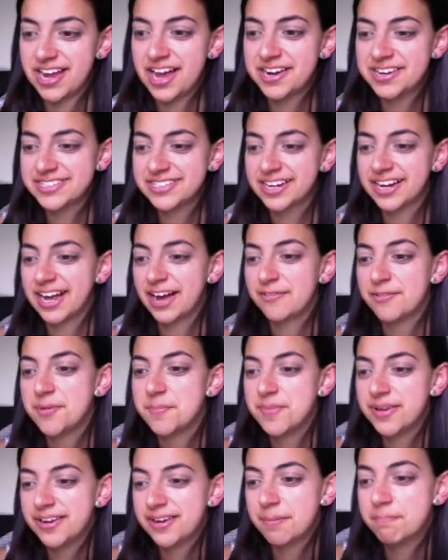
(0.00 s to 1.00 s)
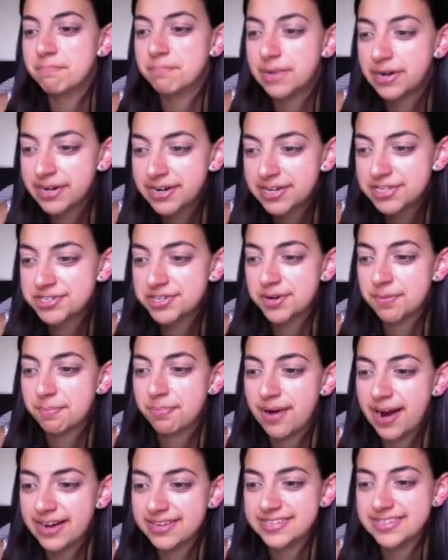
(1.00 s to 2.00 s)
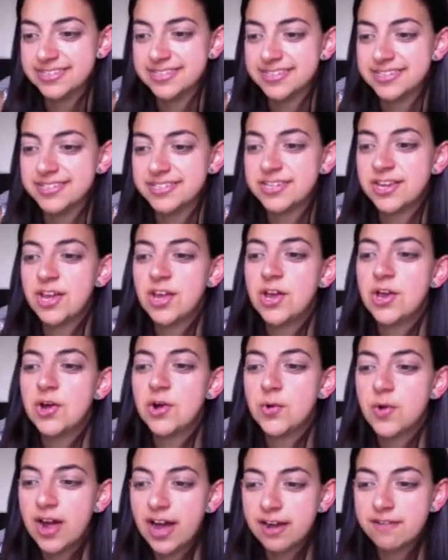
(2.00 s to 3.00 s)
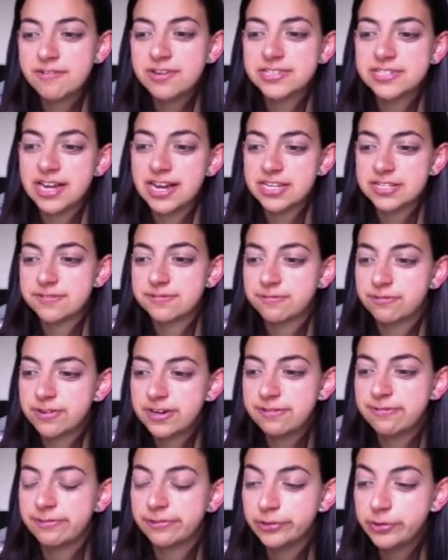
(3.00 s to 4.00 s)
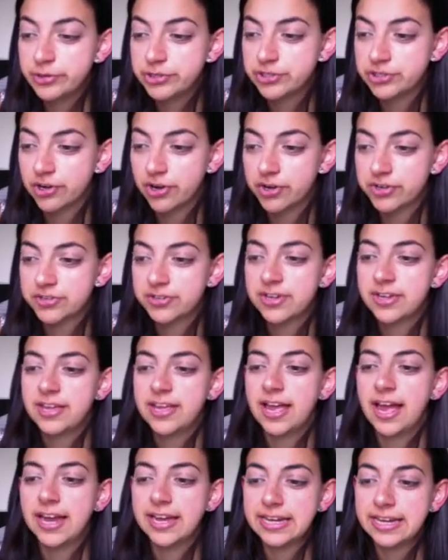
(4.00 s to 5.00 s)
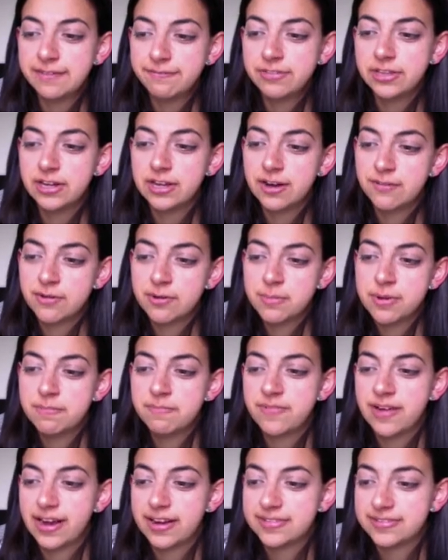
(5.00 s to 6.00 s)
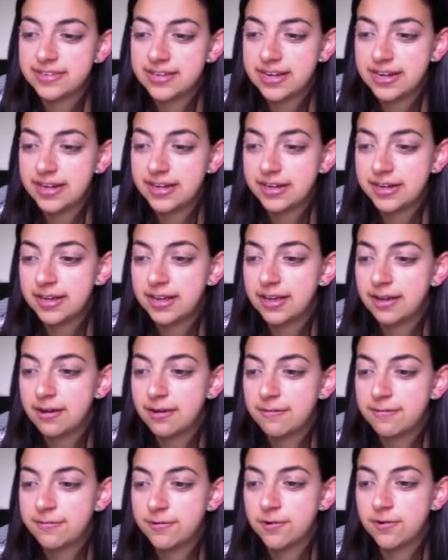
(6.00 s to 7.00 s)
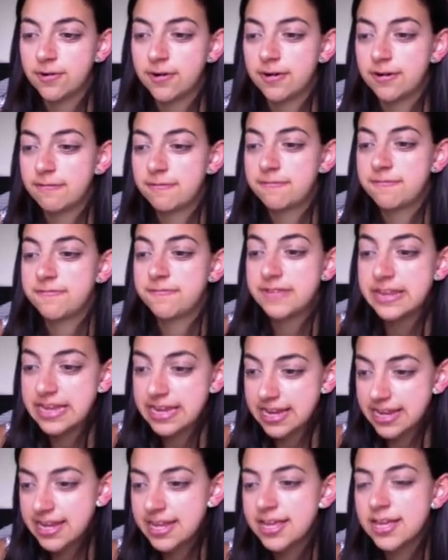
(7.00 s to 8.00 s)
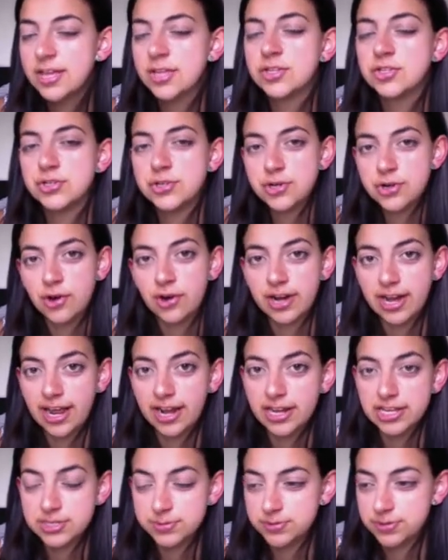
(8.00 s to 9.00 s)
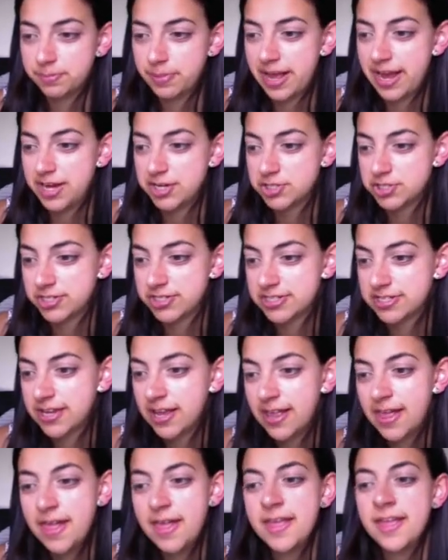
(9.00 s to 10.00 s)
How does the government monitor practices who advertise free flu shot and give the government vaccine for fee to non-eligible patients?